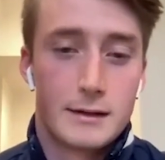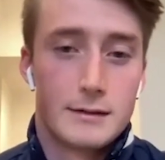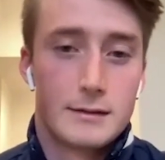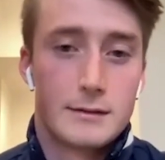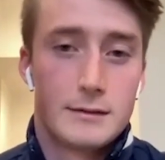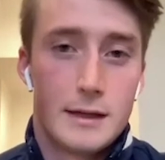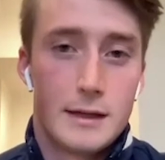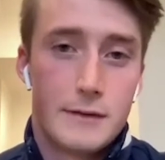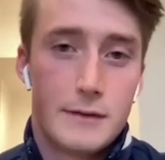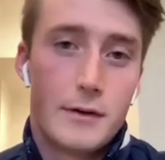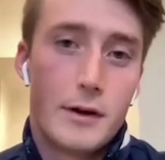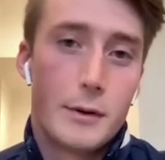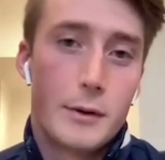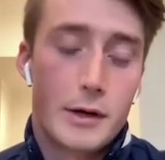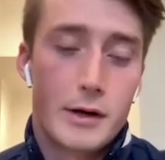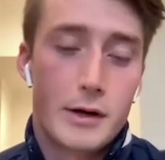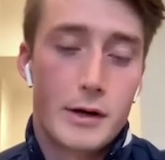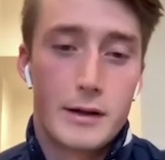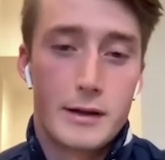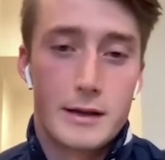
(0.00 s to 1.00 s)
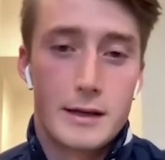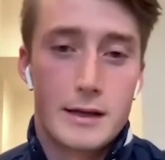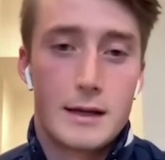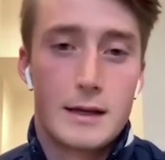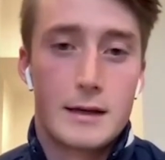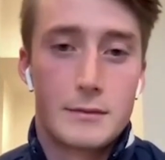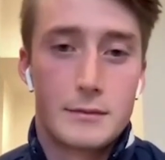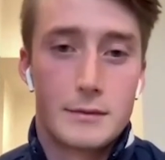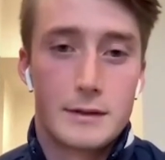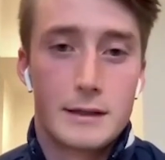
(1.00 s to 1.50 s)
And even though we've got another
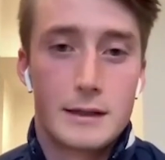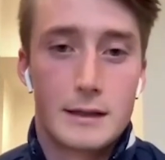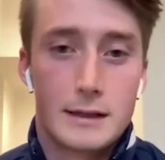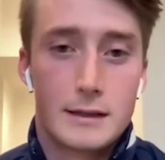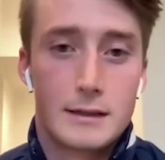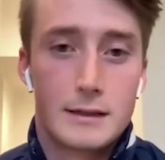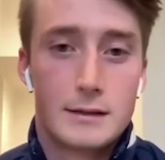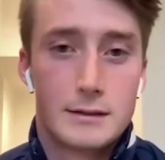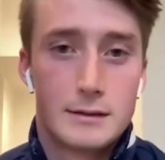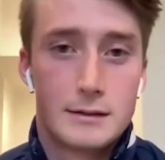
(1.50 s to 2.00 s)
year, we uh,